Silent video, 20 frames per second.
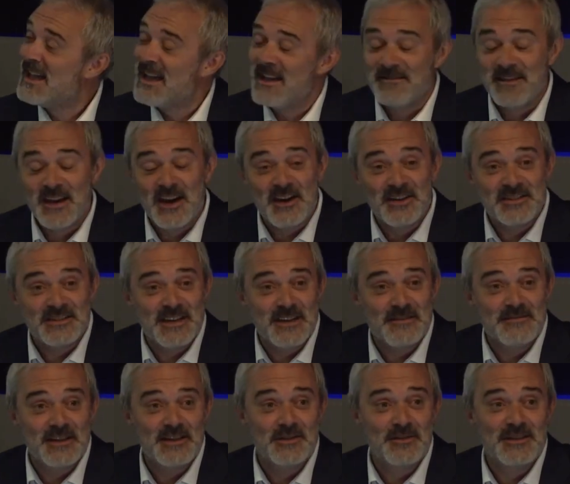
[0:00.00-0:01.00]
If they are
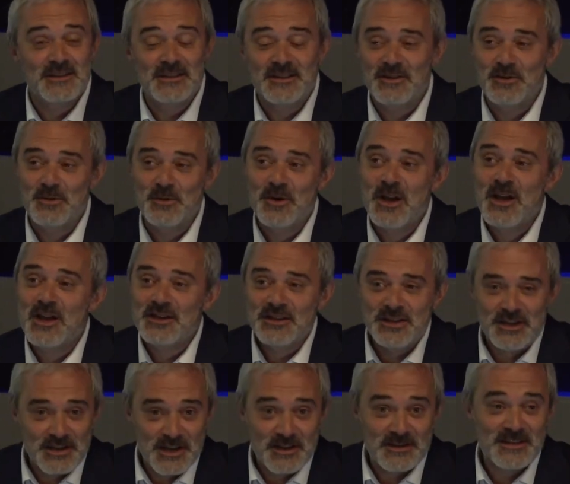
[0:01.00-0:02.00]
safety critical,
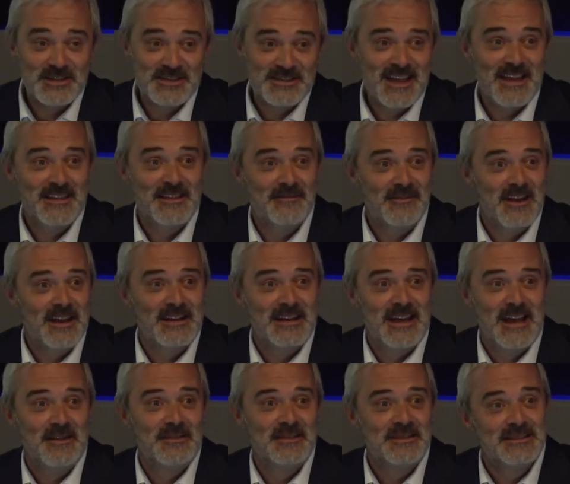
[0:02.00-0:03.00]
you stand the van
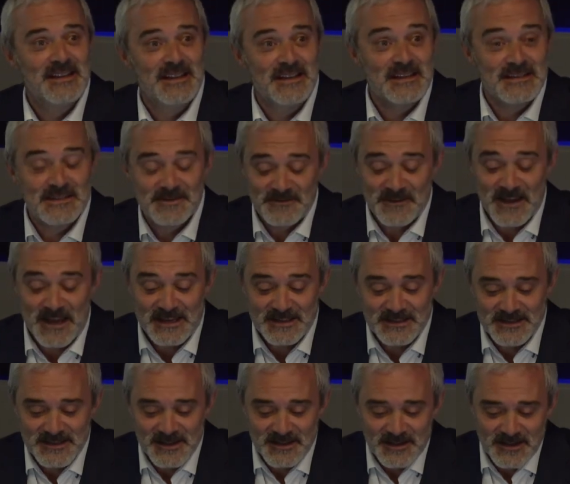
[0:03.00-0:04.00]
down until it's fixed.